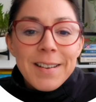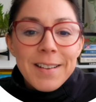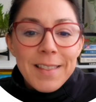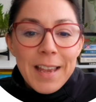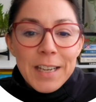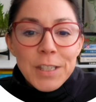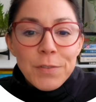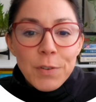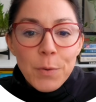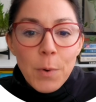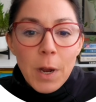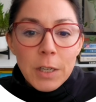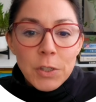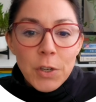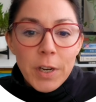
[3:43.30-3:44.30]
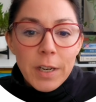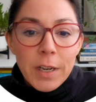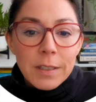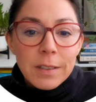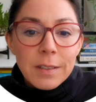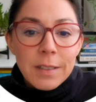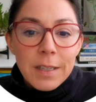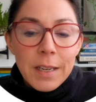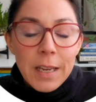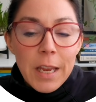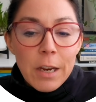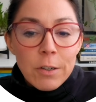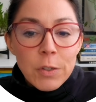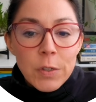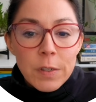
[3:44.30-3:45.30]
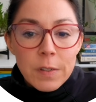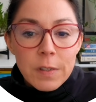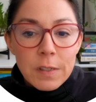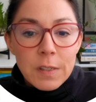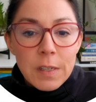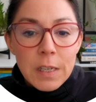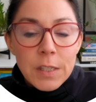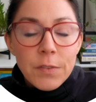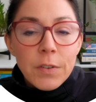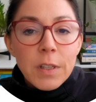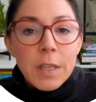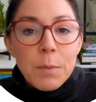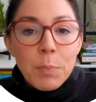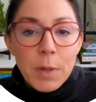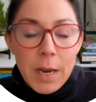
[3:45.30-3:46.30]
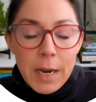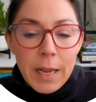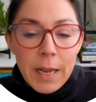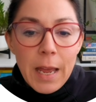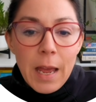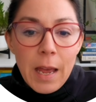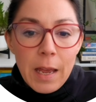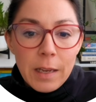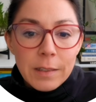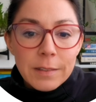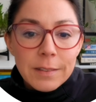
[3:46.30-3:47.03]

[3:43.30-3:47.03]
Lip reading: Thanks for watching. Here's to successfully planning ahead.